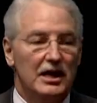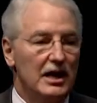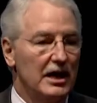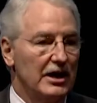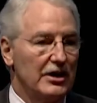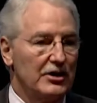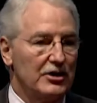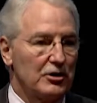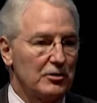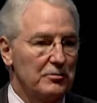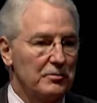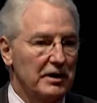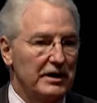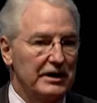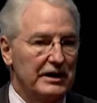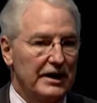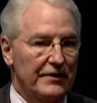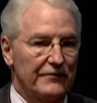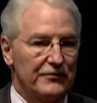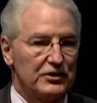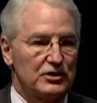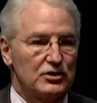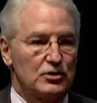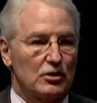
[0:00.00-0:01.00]
There are many
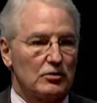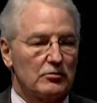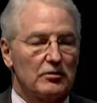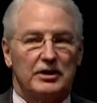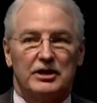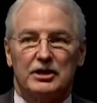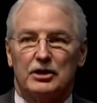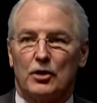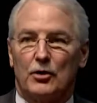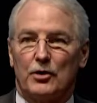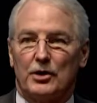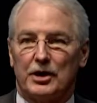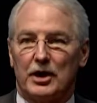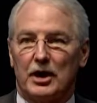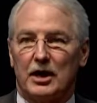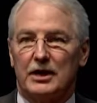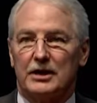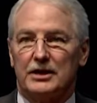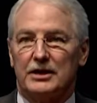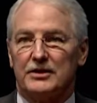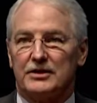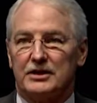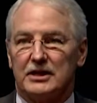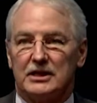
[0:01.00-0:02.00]
efforts already going on
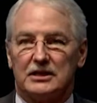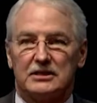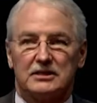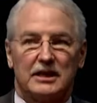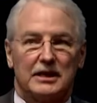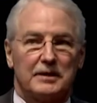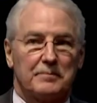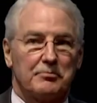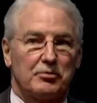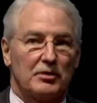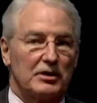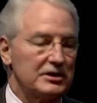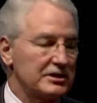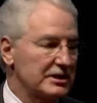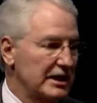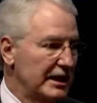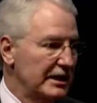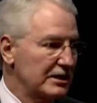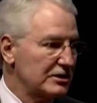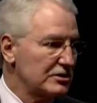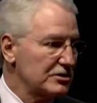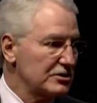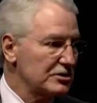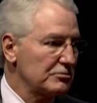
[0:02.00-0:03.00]
in things like breast
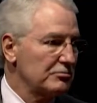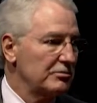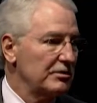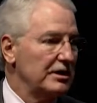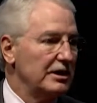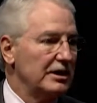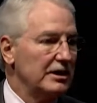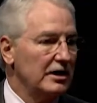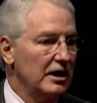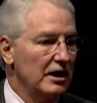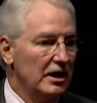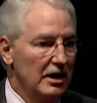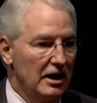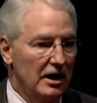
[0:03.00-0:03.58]
cancer screening,